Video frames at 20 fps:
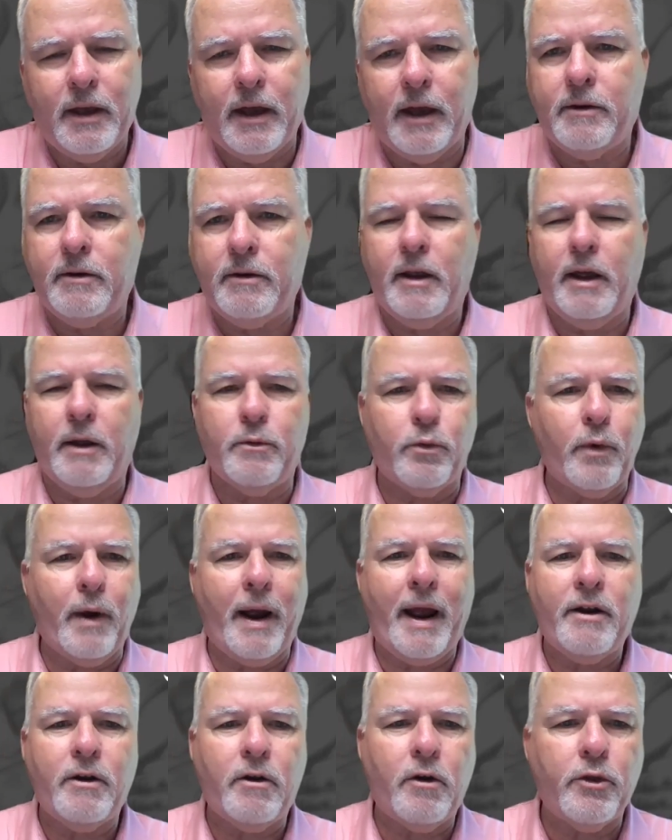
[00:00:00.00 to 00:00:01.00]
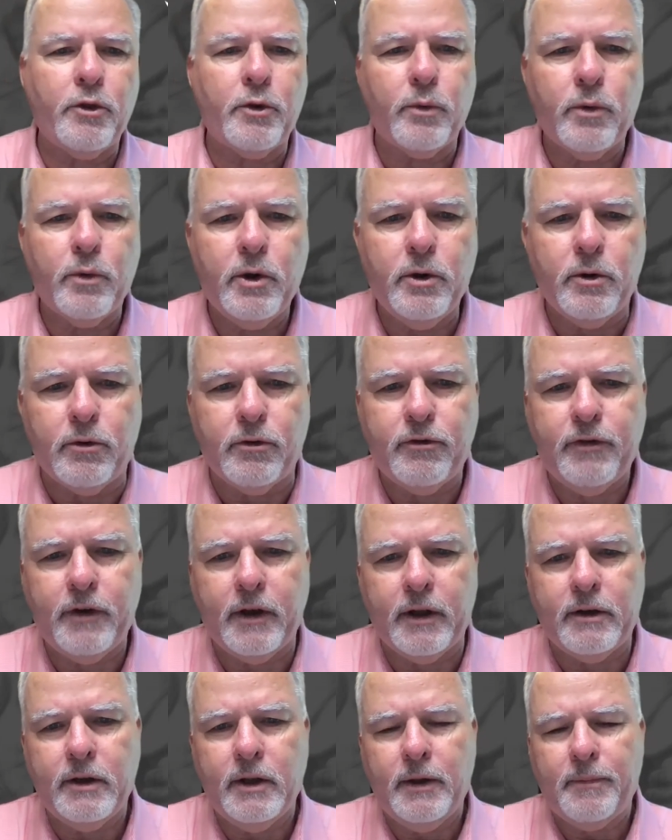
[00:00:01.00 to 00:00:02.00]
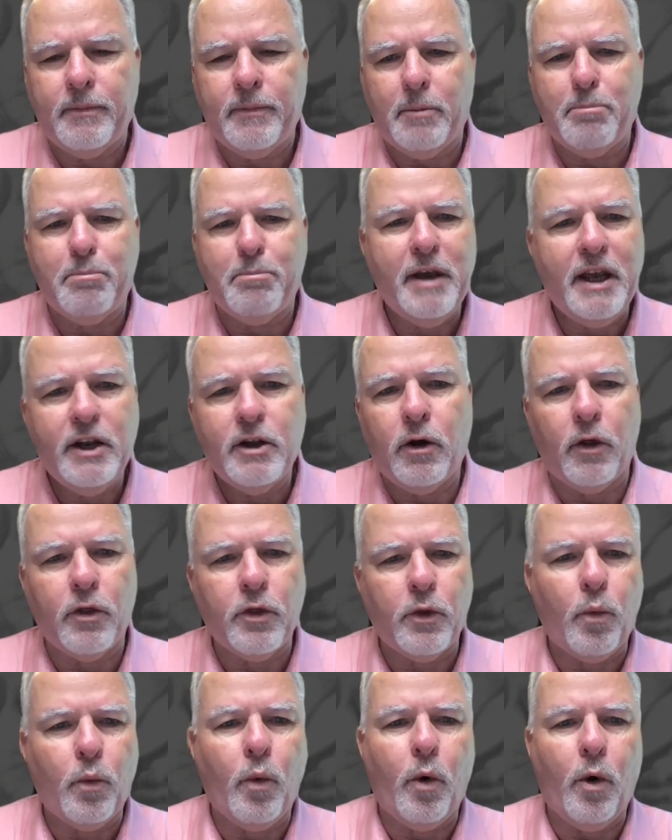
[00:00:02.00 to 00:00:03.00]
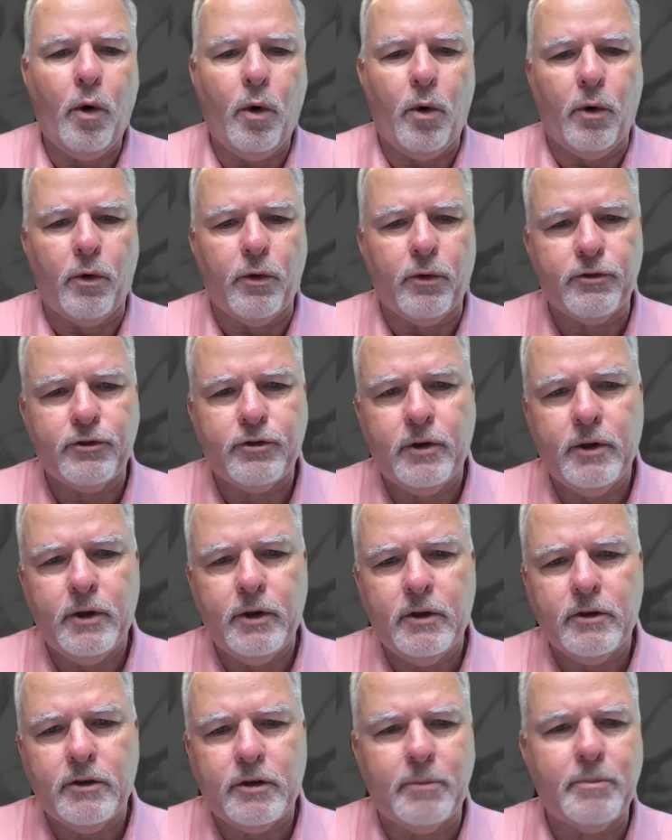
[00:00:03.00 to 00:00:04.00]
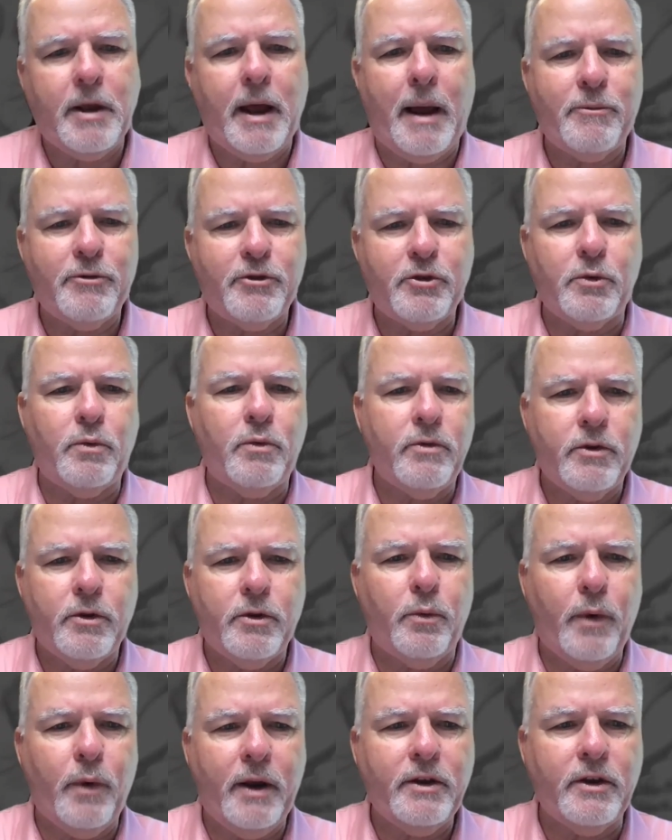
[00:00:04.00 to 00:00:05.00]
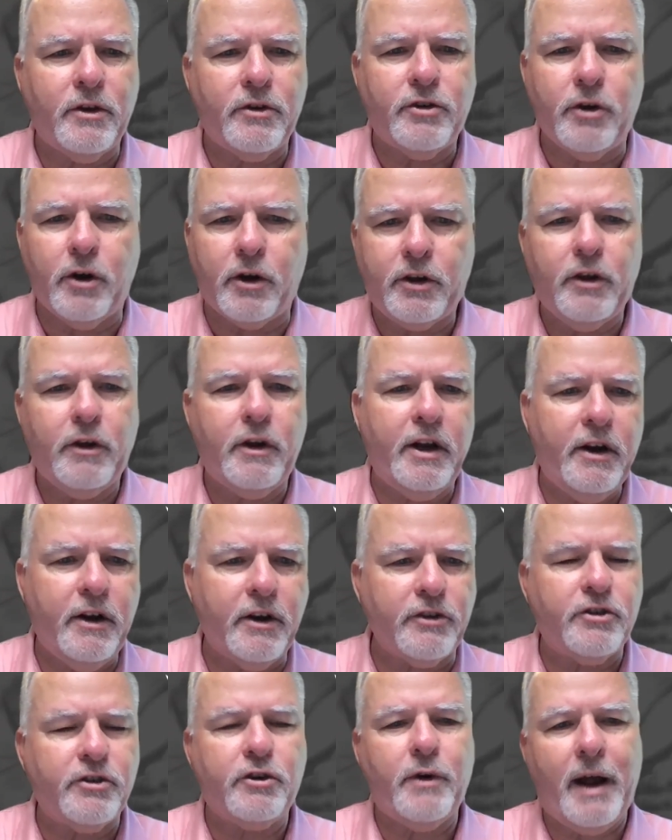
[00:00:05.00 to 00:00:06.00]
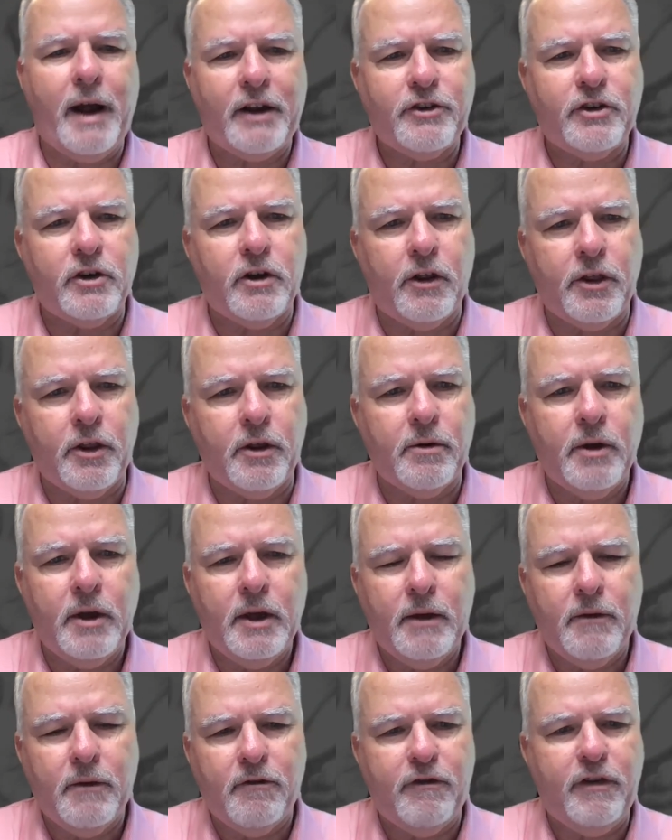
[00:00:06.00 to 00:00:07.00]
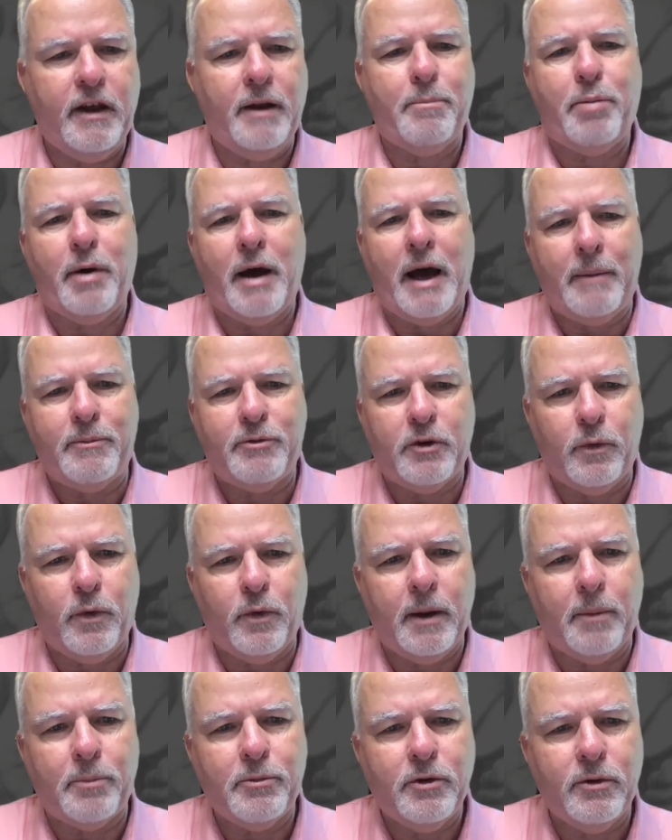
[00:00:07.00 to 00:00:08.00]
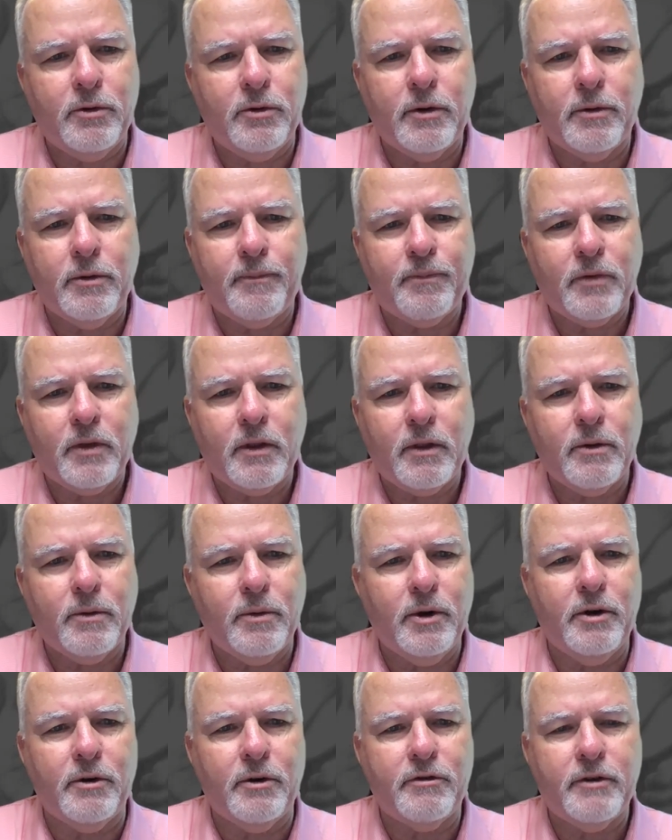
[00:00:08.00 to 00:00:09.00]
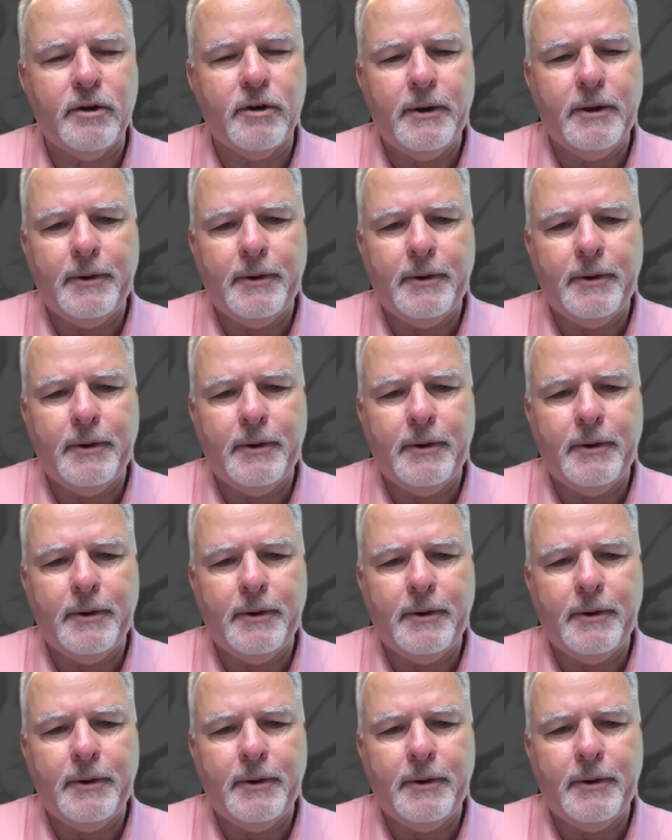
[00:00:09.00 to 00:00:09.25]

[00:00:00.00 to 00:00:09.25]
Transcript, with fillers: It, it ran on the roof, it beat on the walls. Sometimes the, the window shook. You could hear it scratching on the vent pipes that went up through the roof.